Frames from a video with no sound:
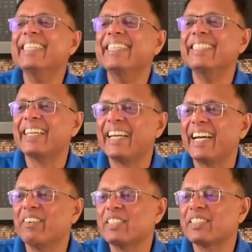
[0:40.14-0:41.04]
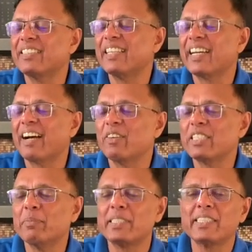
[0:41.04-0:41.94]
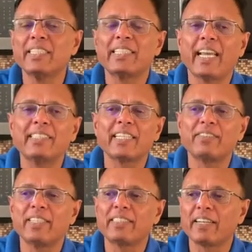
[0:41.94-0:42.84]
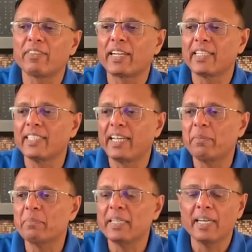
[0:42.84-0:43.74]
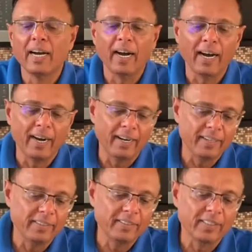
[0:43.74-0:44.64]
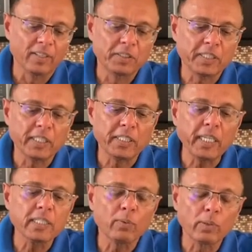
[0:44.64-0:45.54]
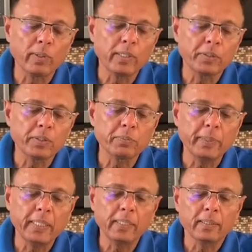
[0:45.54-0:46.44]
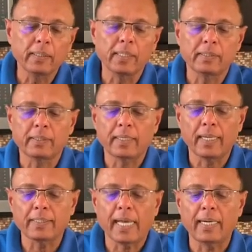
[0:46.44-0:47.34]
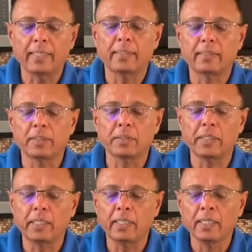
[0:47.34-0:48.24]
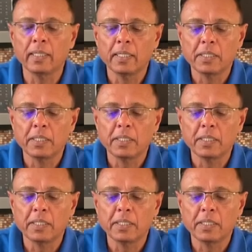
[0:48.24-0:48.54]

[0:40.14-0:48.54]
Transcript: Sorry, I was immersed in the taste of it. I forgot the name. So she is the one who introduced me this salad. So she